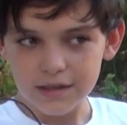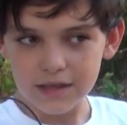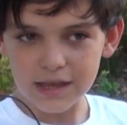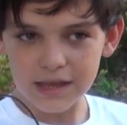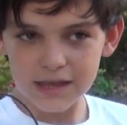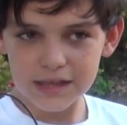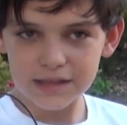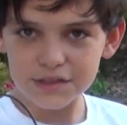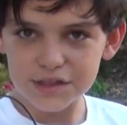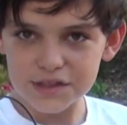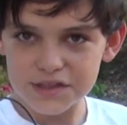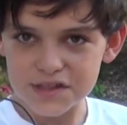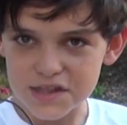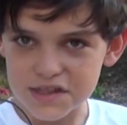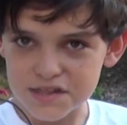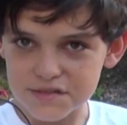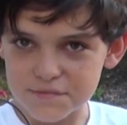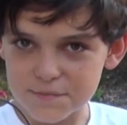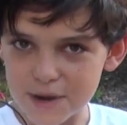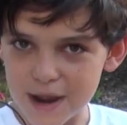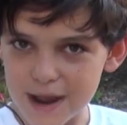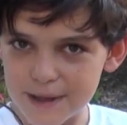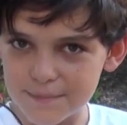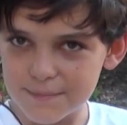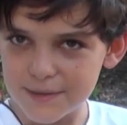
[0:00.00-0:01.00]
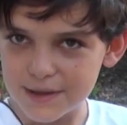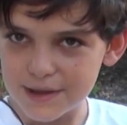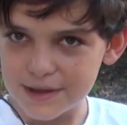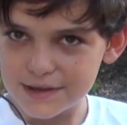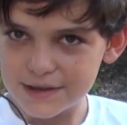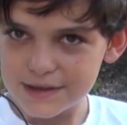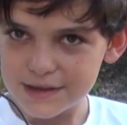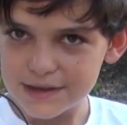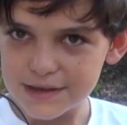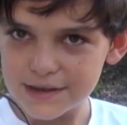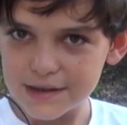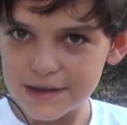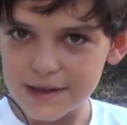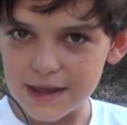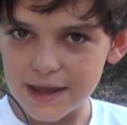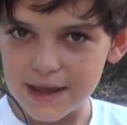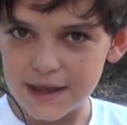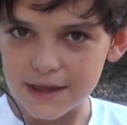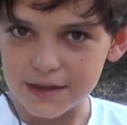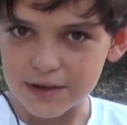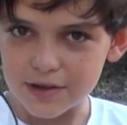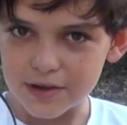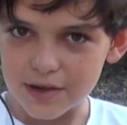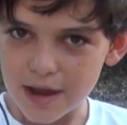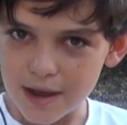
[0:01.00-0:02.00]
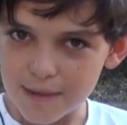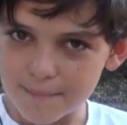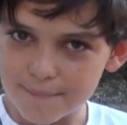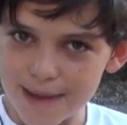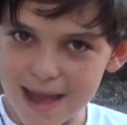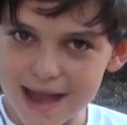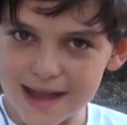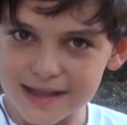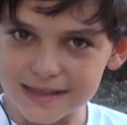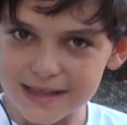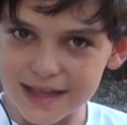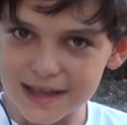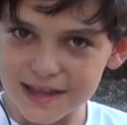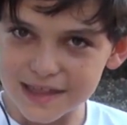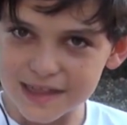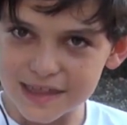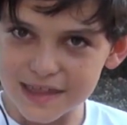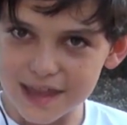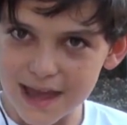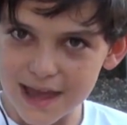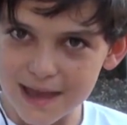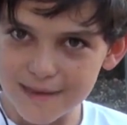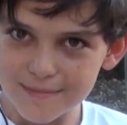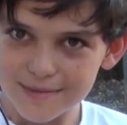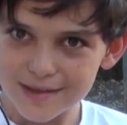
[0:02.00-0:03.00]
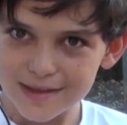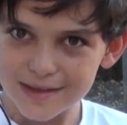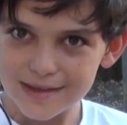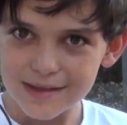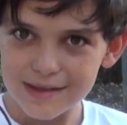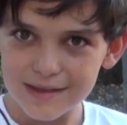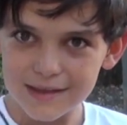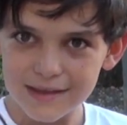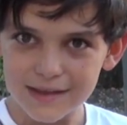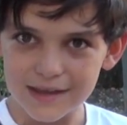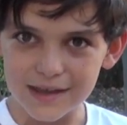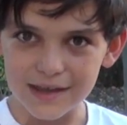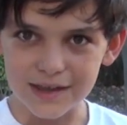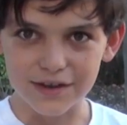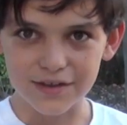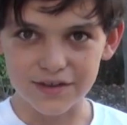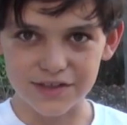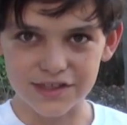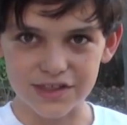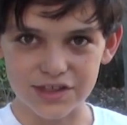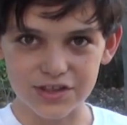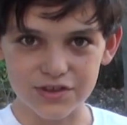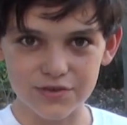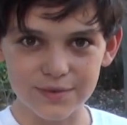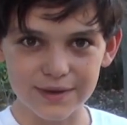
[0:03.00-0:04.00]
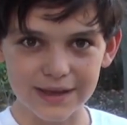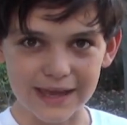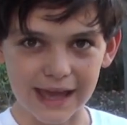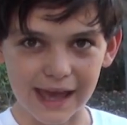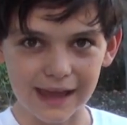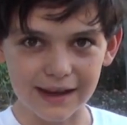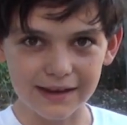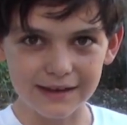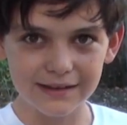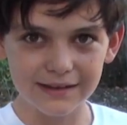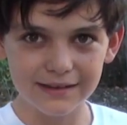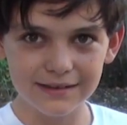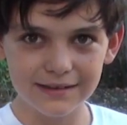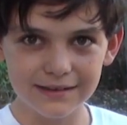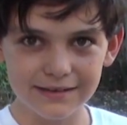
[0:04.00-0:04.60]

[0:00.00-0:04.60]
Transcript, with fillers: and the subscribe button. Come back next time, and I'll see you again.